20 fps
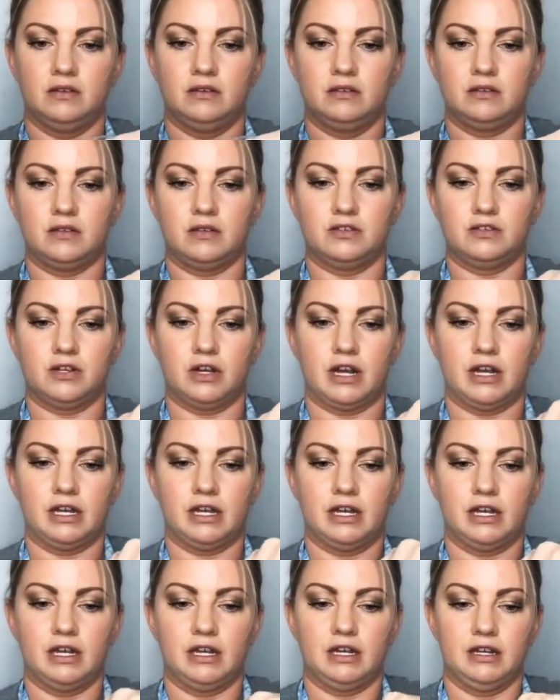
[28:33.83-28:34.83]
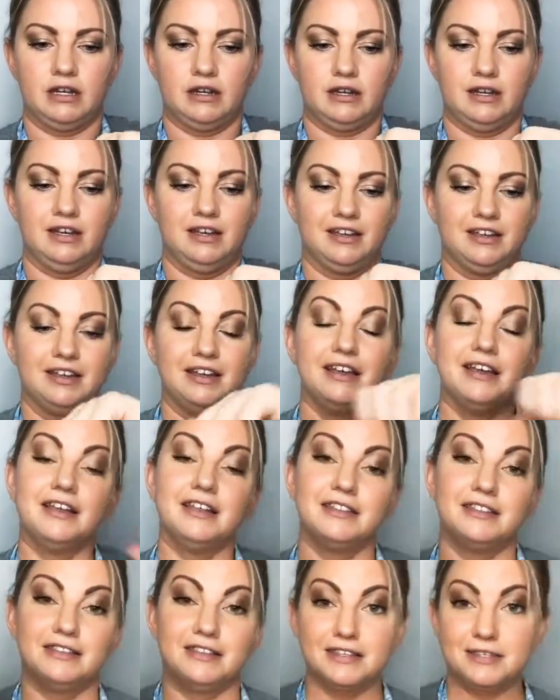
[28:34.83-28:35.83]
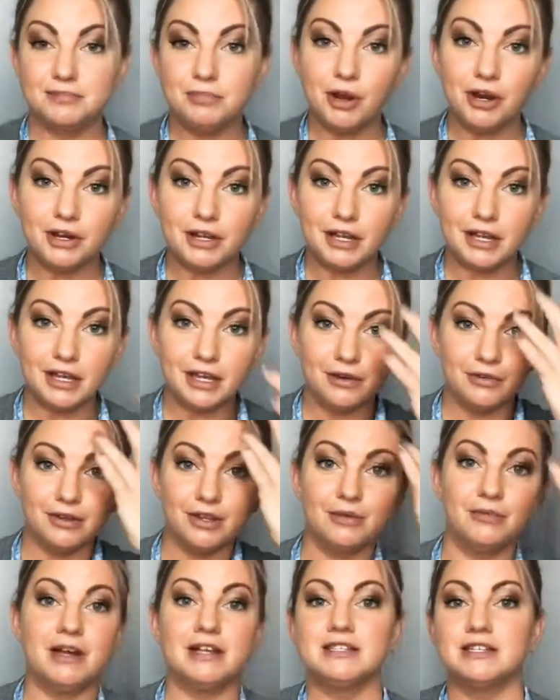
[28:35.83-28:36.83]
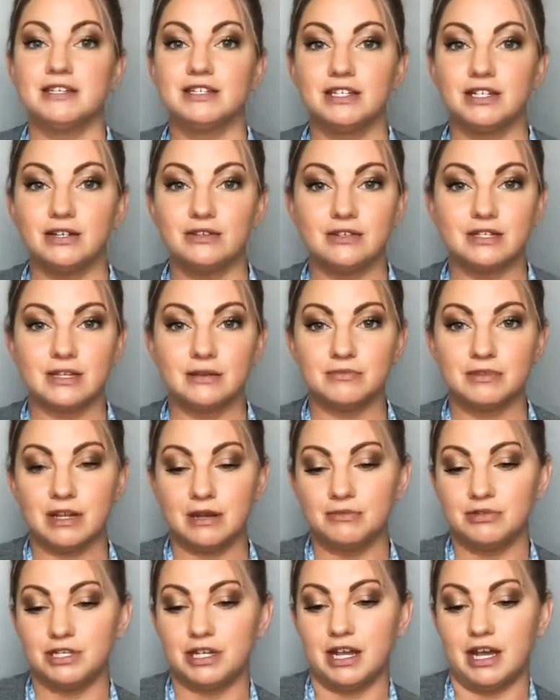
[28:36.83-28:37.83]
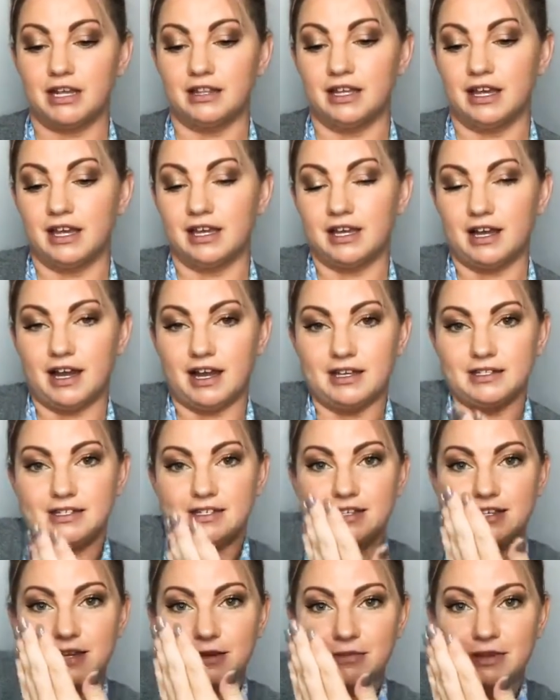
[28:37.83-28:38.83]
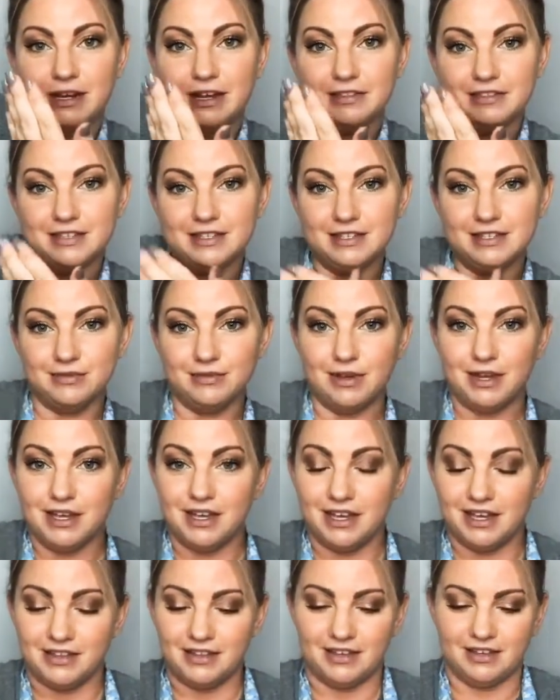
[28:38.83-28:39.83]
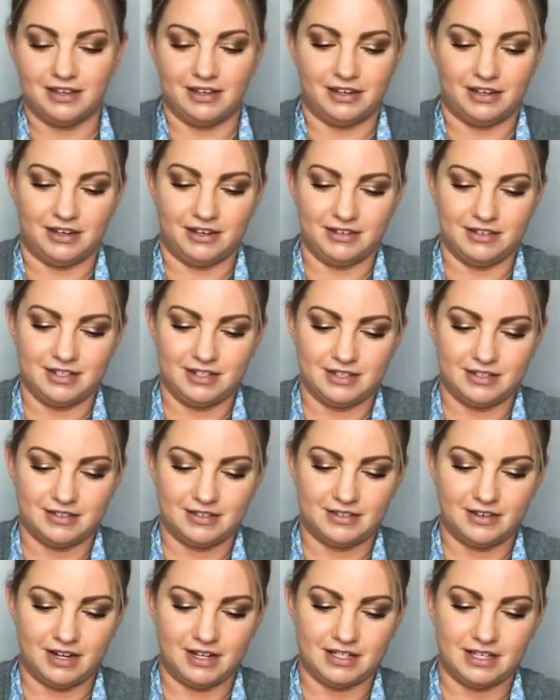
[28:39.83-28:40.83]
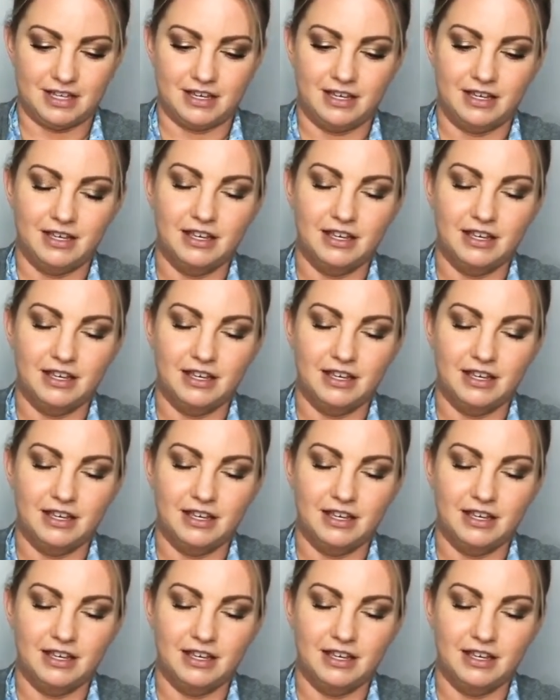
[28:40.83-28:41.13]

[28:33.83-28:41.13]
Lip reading: So try to get it. This part can get really messy too. Sometimes you got like icing coming out this way that, you know, it's crazy.